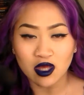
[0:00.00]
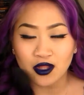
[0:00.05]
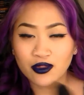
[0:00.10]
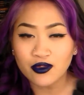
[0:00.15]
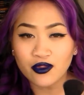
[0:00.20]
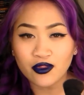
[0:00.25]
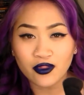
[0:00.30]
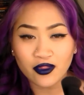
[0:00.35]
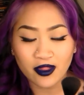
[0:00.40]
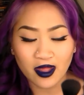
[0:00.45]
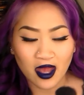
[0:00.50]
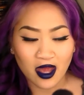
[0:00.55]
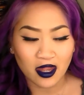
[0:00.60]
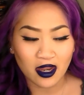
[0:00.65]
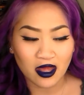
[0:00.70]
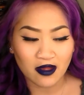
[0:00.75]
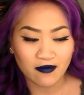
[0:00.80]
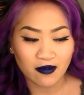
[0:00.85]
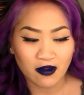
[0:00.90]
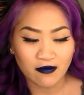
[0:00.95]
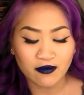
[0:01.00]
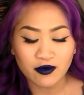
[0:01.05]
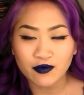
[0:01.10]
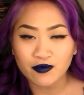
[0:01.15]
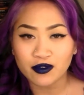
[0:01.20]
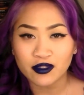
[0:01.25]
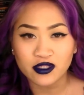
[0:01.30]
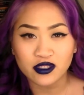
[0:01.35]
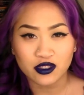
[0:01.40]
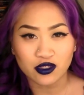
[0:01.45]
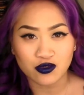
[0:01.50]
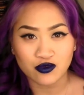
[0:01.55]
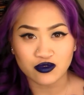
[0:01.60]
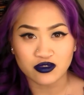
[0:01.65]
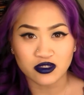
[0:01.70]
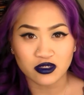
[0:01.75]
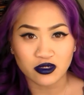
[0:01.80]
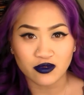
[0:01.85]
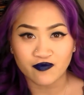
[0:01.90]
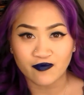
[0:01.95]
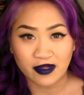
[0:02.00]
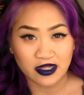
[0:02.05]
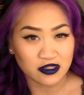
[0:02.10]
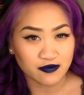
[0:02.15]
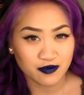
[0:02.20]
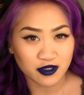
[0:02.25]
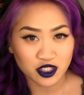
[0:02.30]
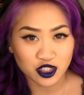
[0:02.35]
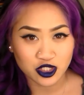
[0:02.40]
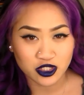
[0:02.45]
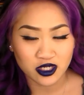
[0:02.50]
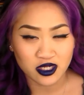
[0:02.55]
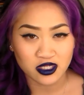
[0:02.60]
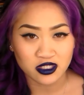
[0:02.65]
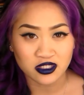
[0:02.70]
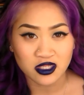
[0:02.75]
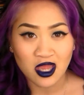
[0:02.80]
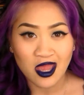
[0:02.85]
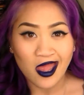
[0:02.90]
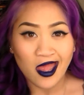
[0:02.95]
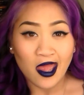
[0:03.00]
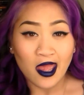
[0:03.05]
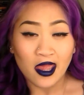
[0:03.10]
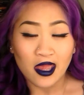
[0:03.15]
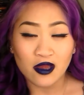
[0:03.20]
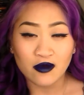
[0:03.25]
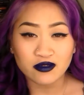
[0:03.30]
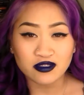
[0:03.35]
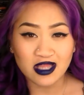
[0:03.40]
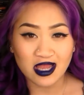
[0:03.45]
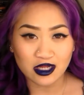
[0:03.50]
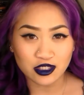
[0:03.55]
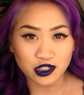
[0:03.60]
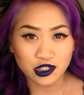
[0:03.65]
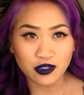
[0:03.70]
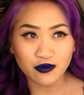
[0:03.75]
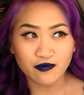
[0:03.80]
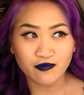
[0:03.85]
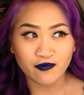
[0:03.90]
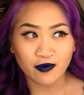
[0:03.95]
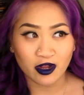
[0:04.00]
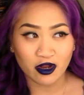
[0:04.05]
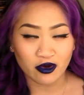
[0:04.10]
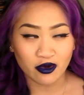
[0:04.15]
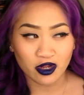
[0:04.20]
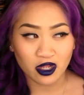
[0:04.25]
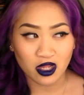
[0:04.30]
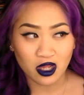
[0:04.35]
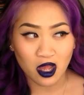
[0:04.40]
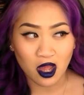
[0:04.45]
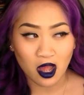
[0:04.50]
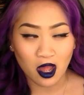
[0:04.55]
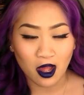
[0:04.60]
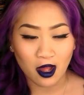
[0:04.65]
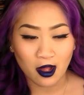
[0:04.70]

Other than that, I've never really used their face brush because it was actually very